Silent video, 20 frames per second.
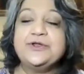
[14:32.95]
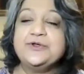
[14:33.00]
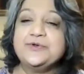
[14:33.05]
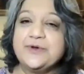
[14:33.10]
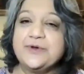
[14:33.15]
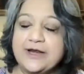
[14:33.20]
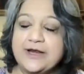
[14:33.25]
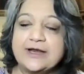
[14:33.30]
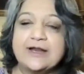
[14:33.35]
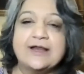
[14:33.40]
you
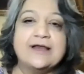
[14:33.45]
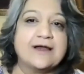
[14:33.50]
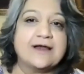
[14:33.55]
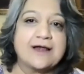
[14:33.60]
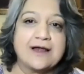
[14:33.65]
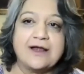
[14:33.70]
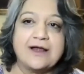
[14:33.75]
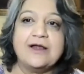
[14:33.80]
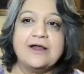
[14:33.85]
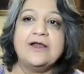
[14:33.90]
need a
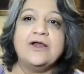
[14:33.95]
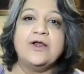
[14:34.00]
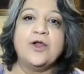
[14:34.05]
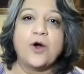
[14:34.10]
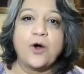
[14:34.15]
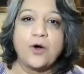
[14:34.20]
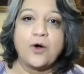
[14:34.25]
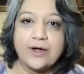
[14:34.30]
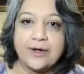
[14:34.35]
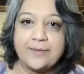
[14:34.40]
little
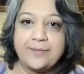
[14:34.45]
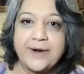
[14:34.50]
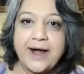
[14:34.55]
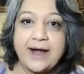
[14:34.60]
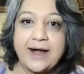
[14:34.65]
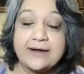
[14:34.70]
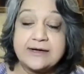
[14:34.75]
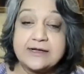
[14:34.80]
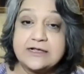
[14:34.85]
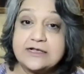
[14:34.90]
longer
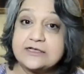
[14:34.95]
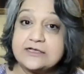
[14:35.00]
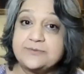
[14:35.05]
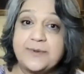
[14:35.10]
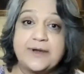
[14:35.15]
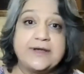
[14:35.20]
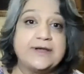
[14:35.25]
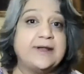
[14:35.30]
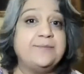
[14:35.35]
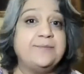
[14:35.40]
practice,
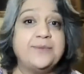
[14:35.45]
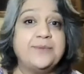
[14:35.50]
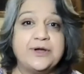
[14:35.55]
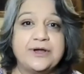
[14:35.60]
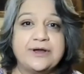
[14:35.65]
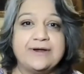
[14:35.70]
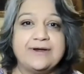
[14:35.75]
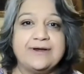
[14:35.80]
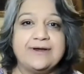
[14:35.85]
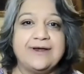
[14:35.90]
but
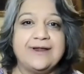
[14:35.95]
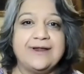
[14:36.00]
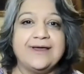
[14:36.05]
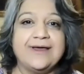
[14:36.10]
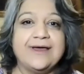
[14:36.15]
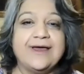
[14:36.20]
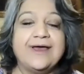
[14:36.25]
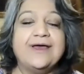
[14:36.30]
temporarily,